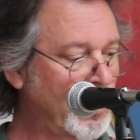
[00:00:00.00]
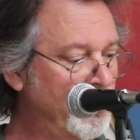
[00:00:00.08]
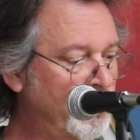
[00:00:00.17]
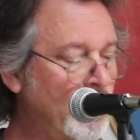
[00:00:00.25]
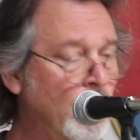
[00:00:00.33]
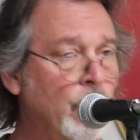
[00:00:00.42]

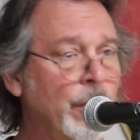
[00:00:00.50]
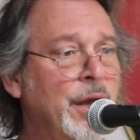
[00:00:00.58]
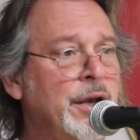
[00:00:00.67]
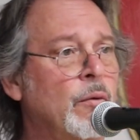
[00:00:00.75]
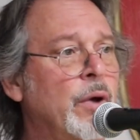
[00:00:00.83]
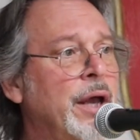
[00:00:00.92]
So
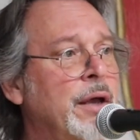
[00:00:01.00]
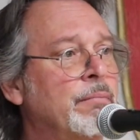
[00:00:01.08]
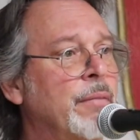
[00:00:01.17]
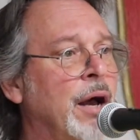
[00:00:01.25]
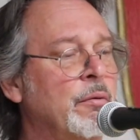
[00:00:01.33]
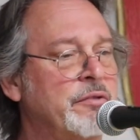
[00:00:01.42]

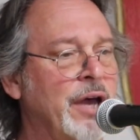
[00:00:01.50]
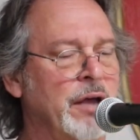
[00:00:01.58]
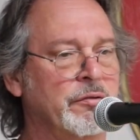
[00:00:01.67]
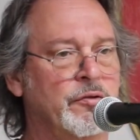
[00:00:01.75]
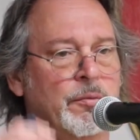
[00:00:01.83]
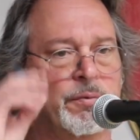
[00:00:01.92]
anyway, I was
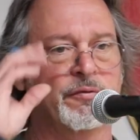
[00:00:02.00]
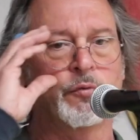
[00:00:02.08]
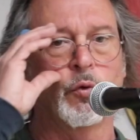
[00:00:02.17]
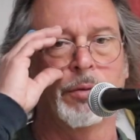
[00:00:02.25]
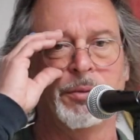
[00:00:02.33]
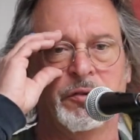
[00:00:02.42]
asked to
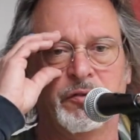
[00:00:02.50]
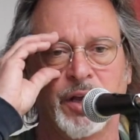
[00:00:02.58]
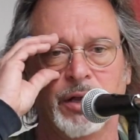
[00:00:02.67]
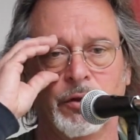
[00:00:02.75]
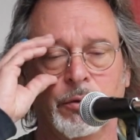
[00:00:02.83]
perform in St.